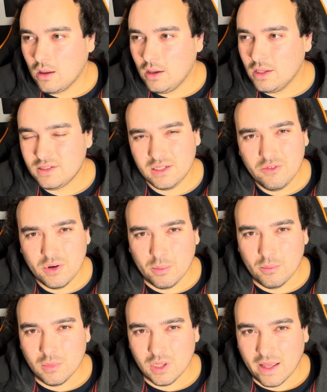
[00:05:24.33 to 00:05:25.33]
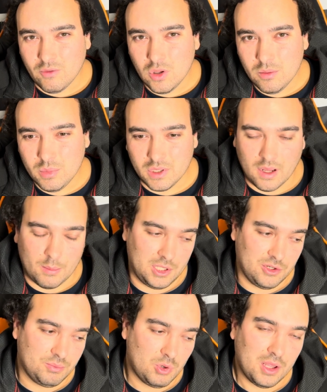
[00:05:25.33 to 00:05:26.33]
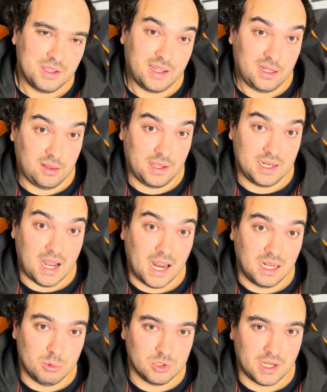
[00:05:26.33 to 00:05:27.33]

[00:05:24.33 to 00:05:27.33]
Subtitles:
it's a different level, but I mean, you're probably getting like 90%